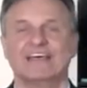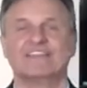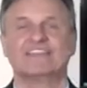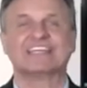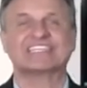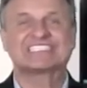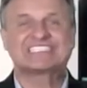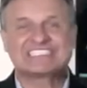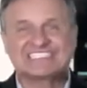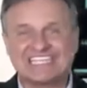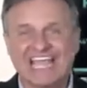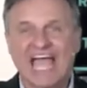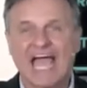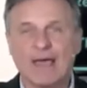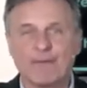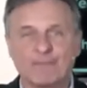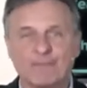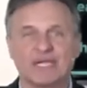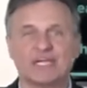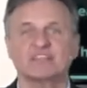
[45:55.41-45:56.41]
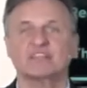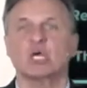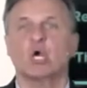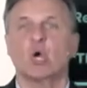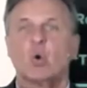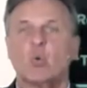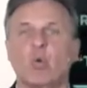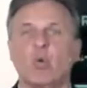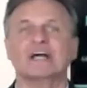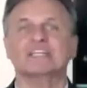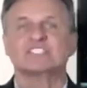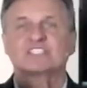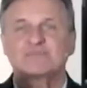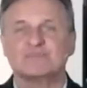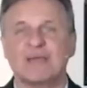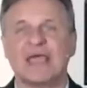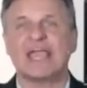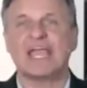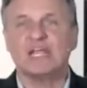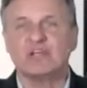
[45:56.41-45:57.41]
The Sabbath was
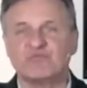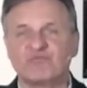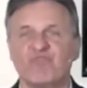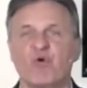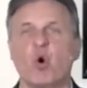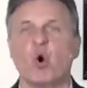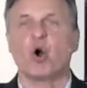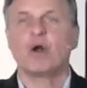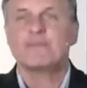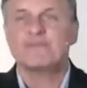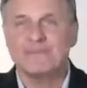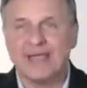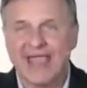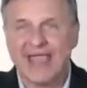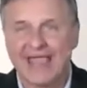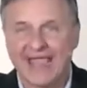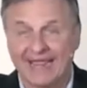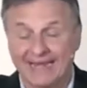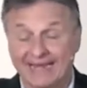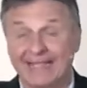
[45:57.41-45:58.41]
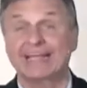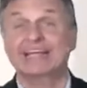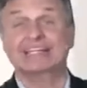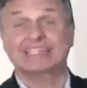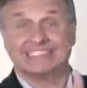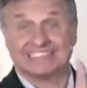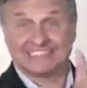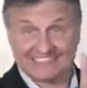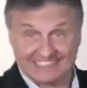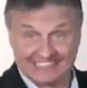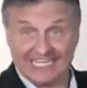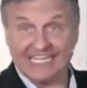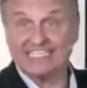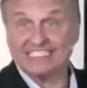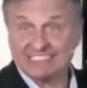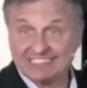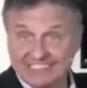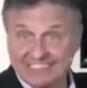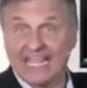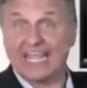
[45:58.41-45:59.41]
made for man.
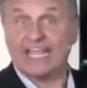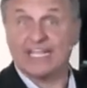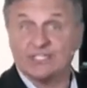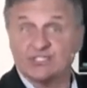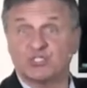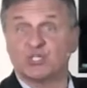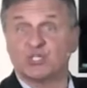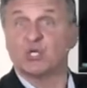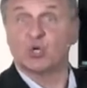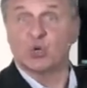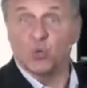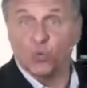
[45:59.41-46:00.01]
Six days you